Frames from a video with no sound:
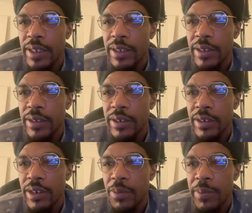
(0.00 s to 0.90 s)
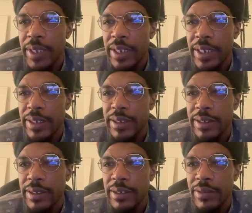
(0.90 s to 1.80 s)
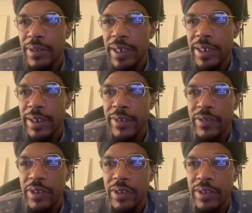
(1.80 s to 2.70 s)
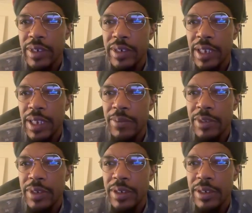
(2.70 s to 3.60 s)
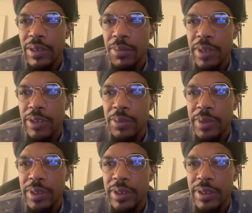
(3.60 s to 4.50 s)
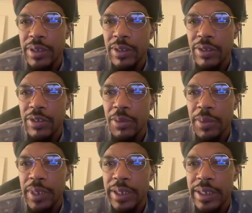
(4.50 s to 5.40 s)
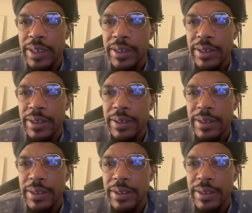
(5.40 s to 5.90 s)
you can go pin this right here. If you go to the top, you see this little puzzle piece. Those are your plugins.